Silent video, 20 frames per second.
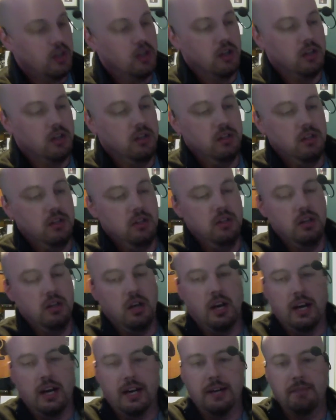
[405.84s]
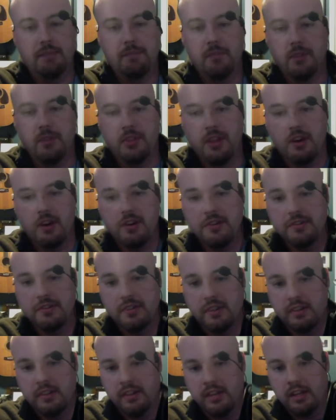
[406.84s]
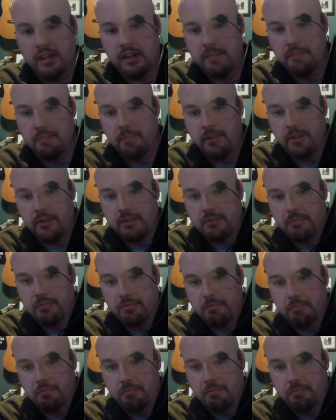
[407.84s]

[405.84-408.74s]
there's this